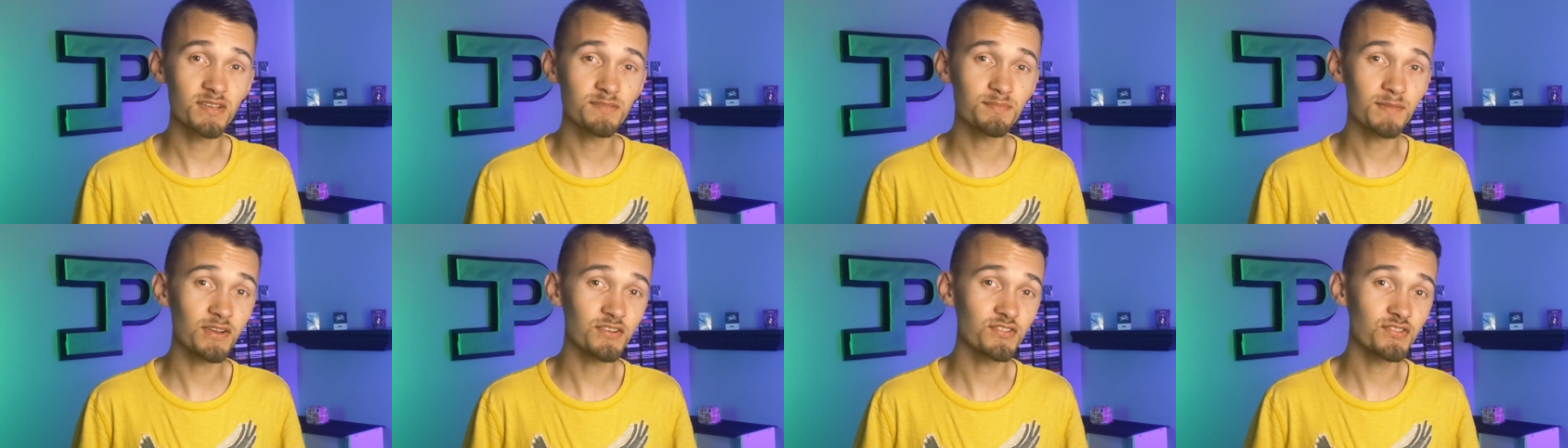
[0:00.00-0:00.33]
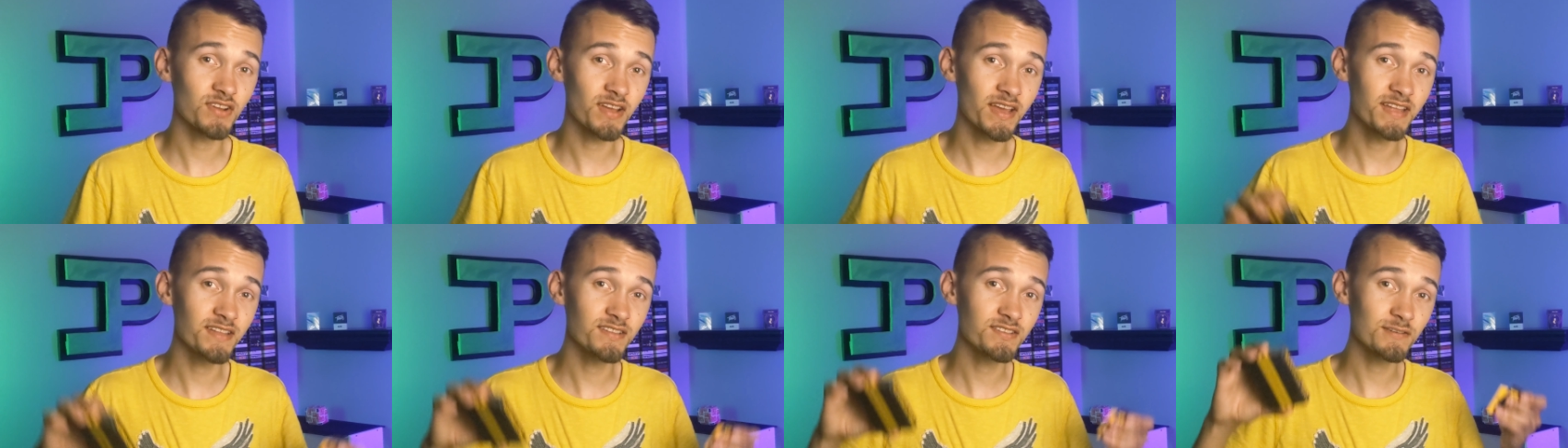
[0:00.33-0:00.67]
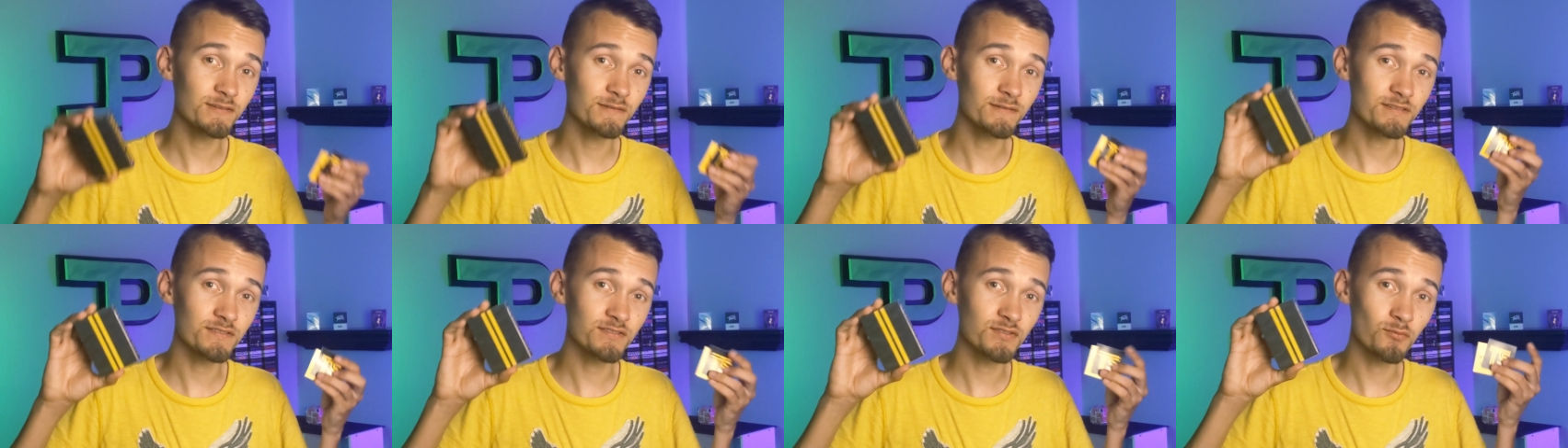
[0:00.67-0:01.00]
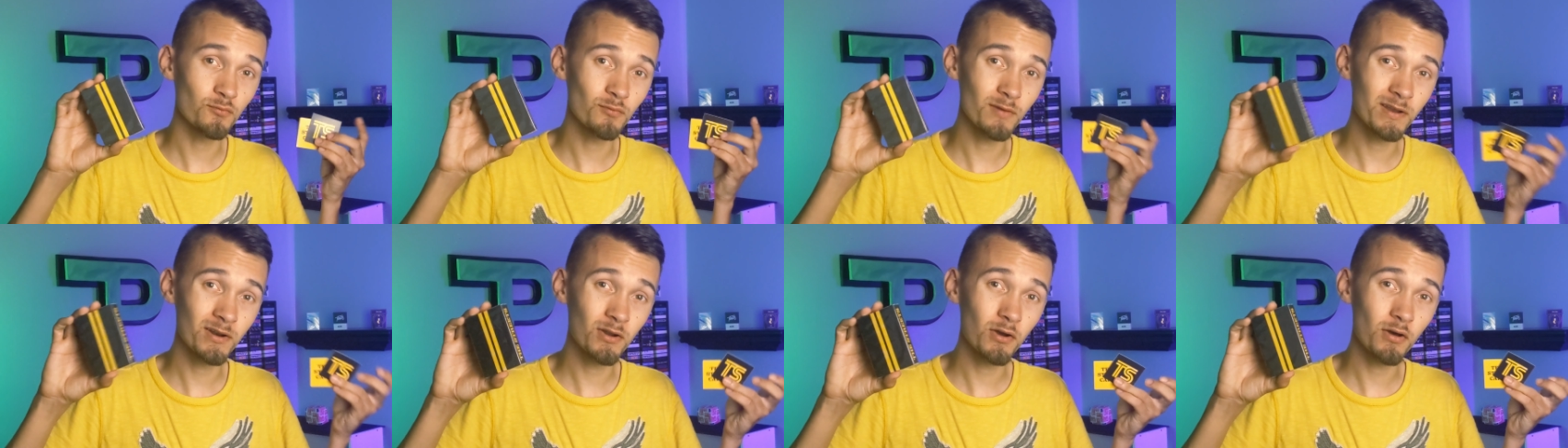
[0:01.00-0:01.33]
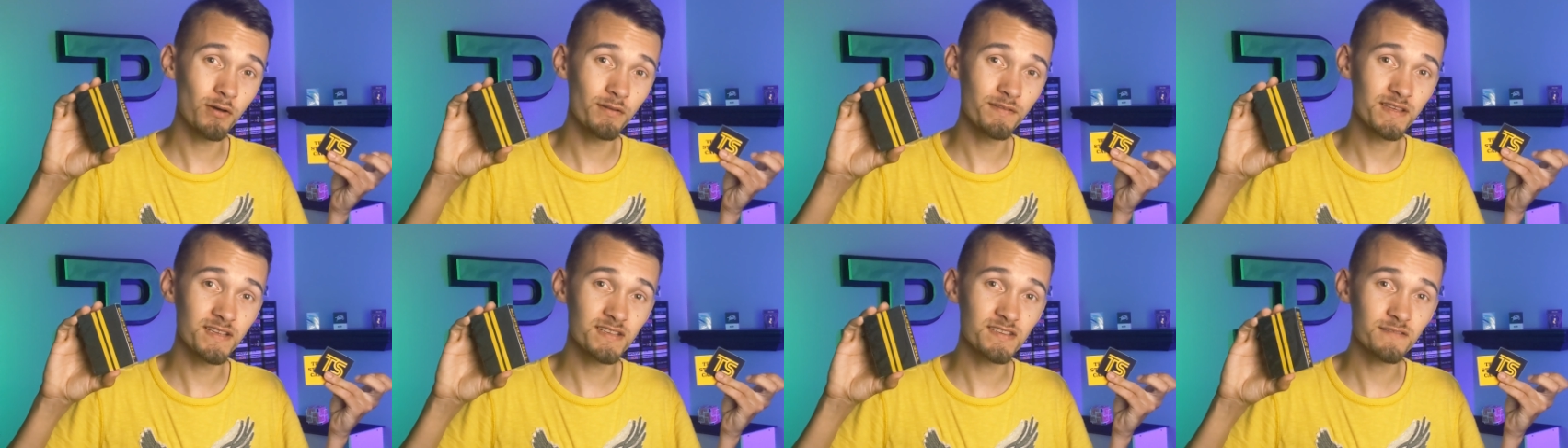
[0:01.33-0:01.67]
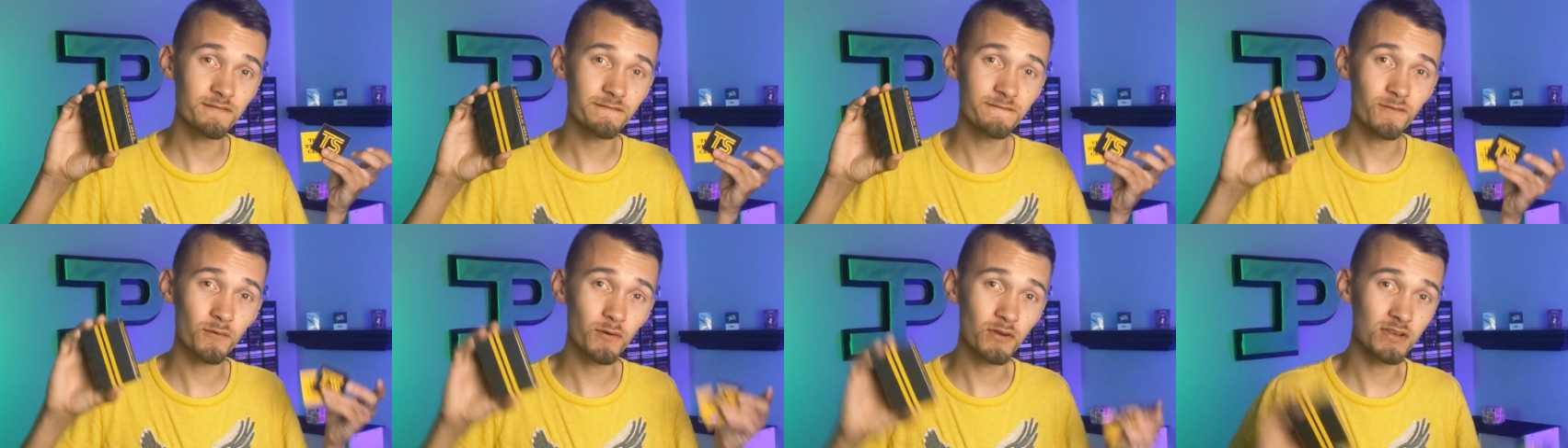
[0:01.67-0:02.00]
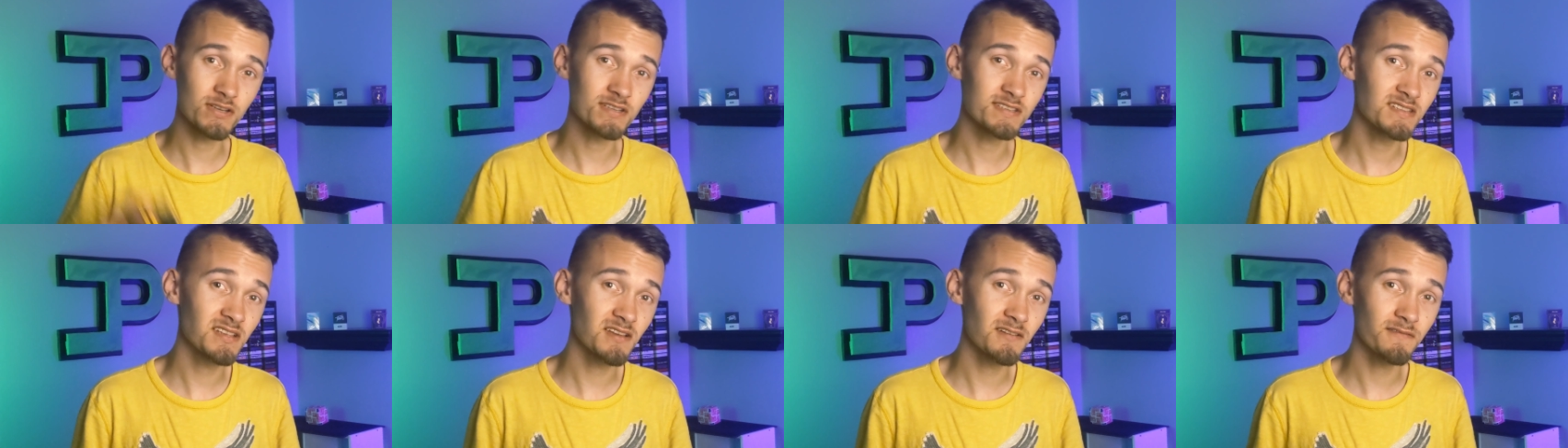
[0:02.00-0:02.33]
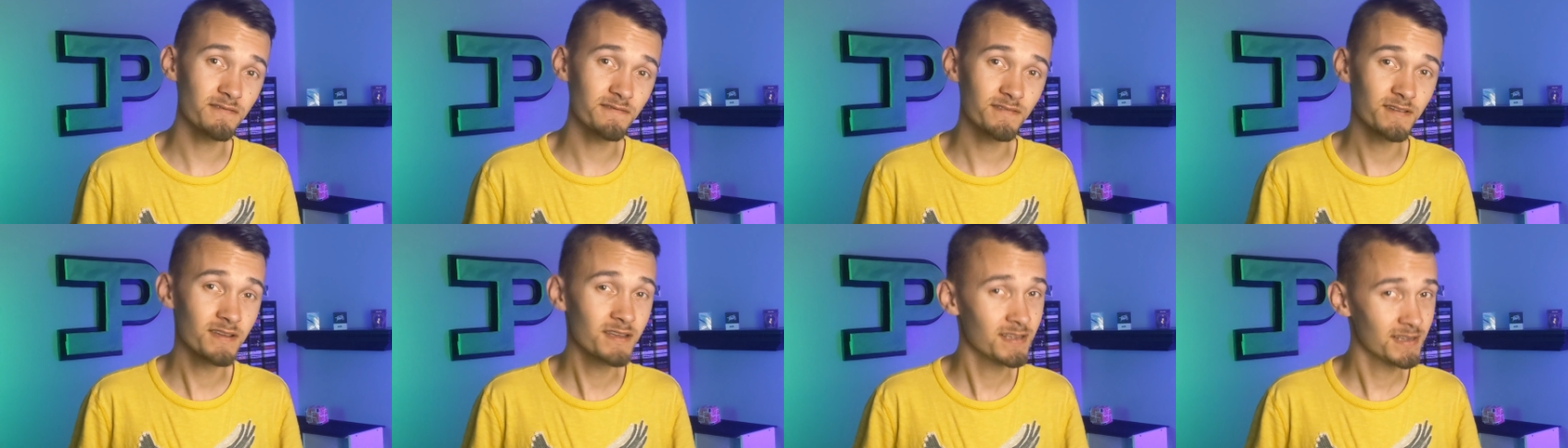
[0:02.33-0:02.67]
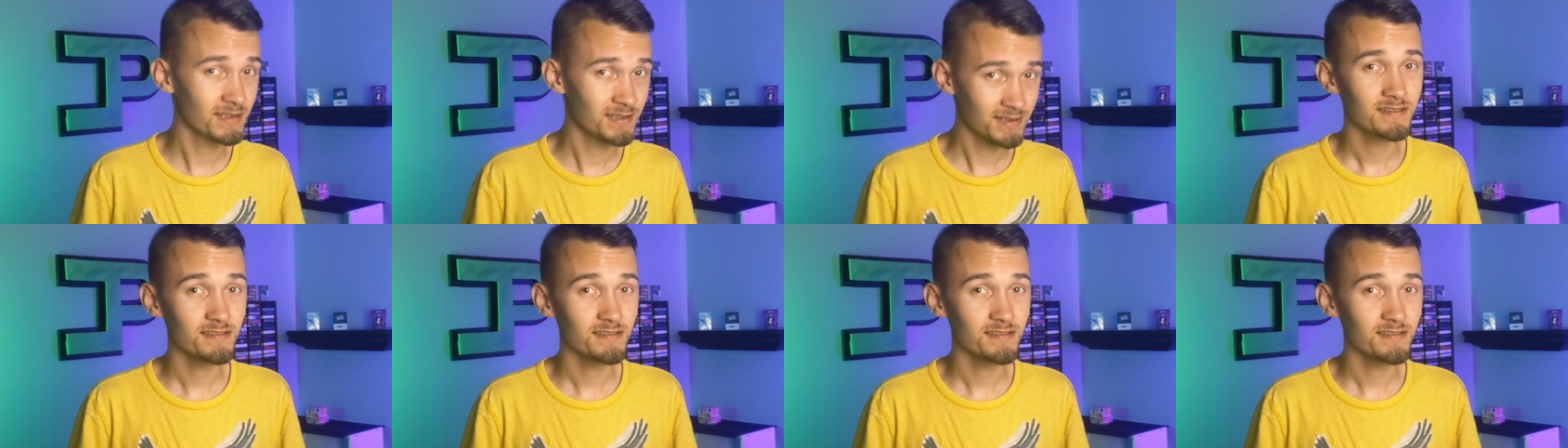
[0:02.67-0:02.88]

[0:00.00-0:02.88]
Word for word: Please make sure to enter to win all this for yourself.